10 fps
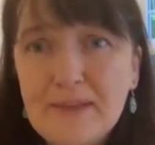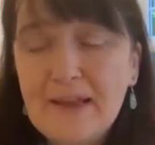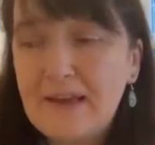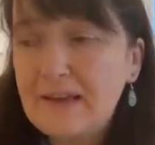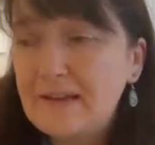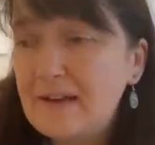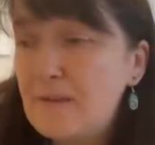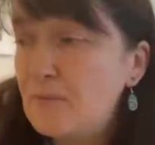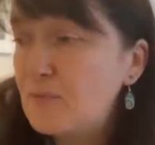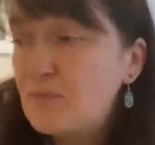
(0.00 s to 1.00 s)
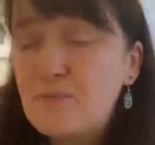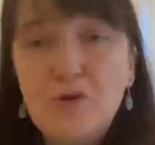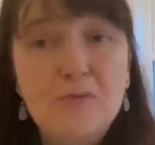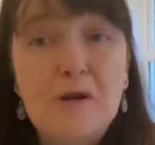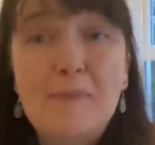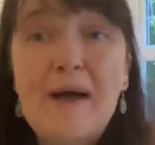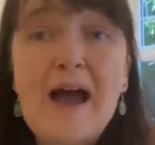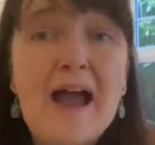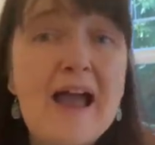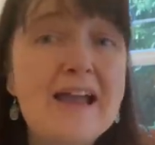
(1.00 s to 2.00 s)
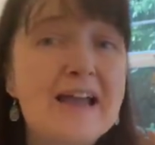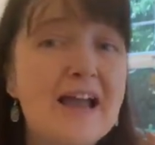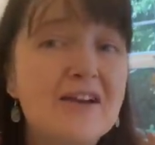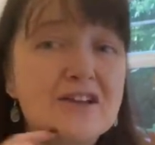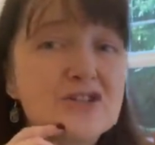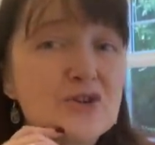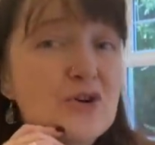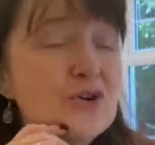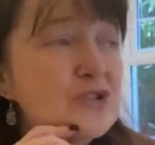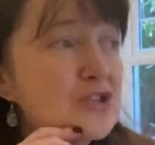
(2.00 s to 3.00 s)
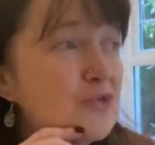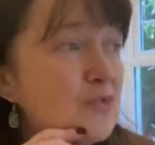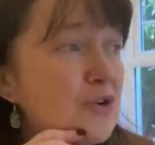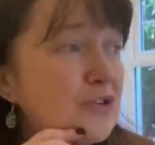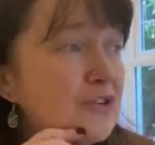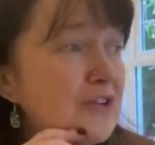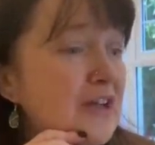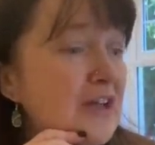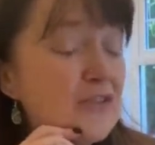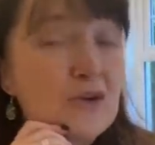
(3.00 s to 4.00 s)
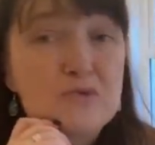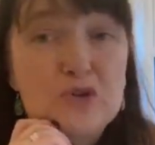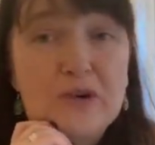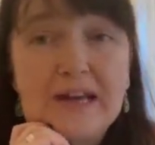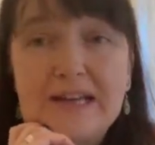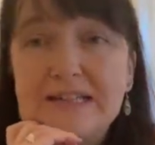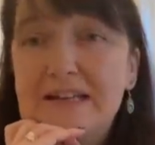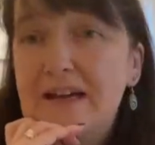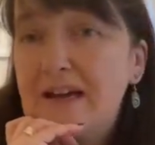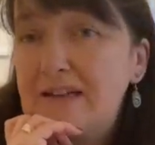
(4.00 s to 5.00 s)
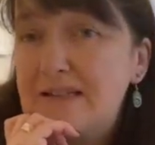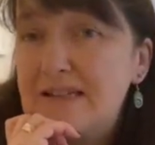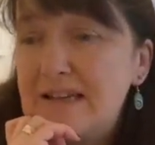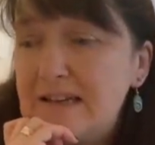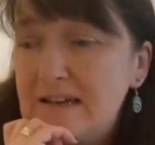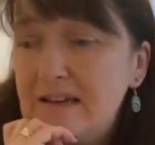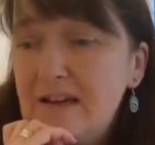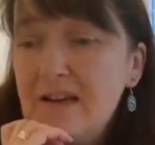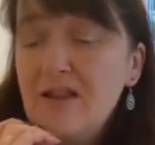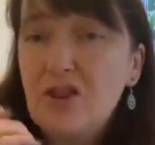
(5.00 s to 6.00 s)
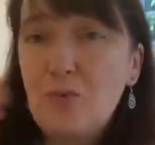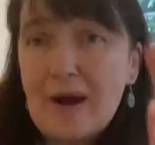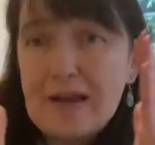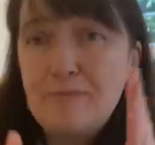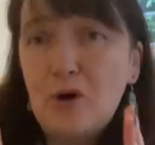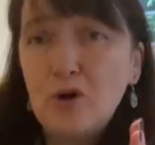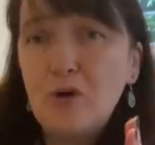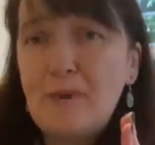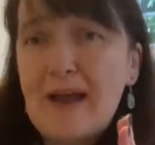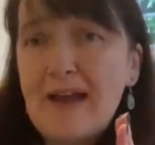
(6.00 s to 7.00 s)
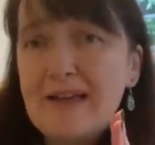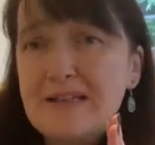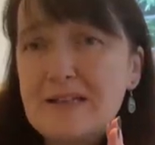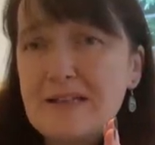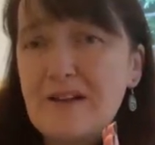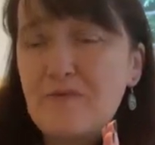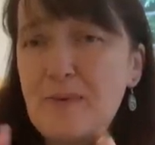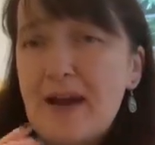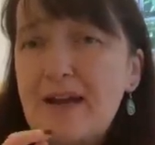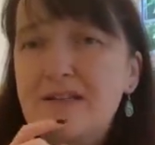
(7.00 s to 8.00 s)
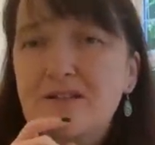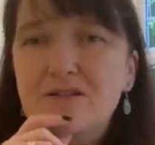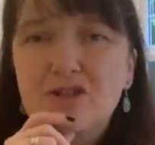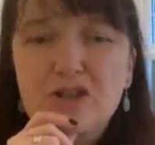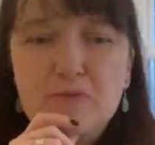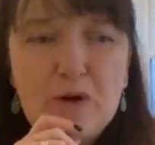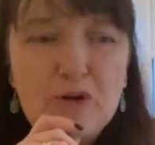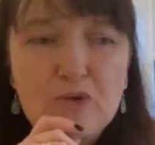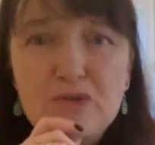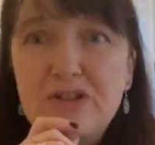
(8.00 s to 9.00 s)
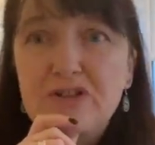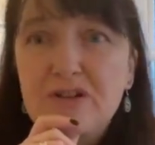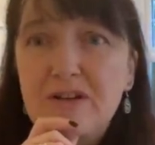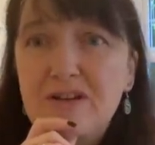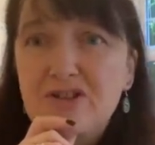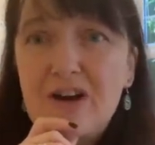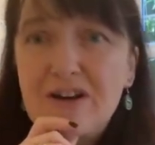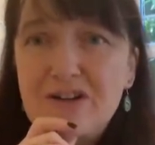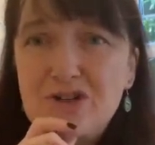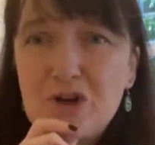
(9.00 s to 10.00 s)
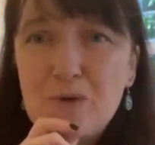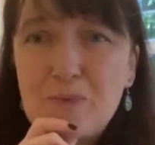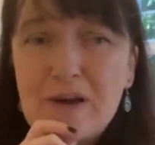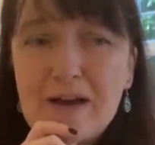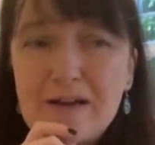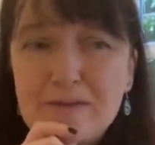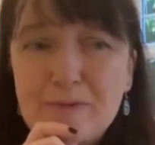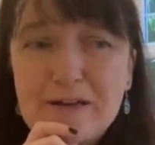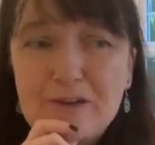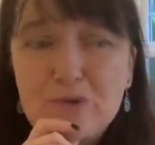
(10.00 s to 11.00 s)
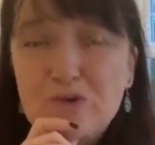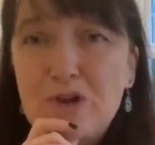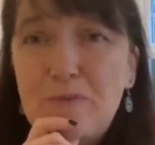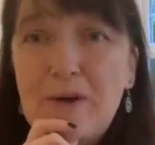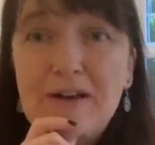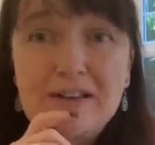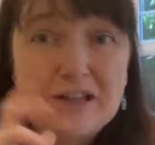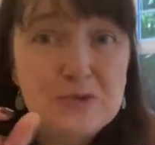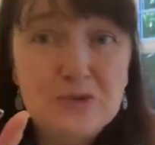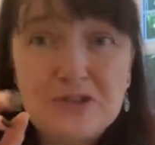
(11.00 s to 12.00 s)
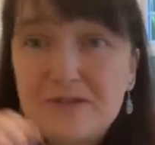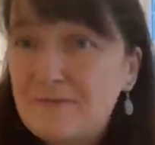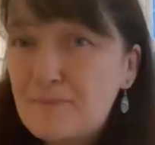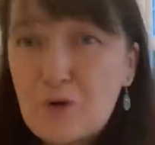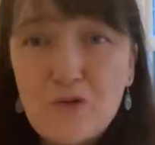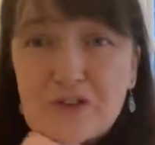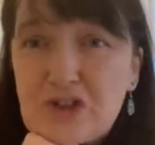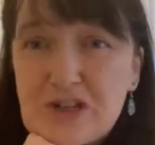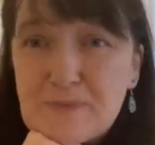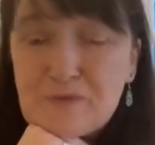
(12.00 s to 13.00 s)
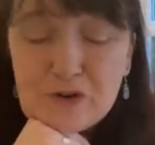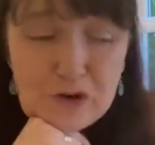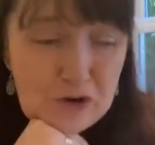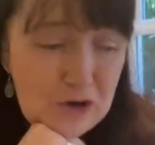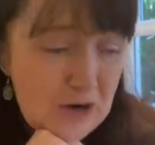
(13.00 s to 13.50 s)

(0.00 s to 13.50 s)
and put them in a bag. I saw someone thought it was a great idea, had seen the wine bottle bags, gift bags. She had spotted those in a charity shop and picked those up, and that's what perfect shape for her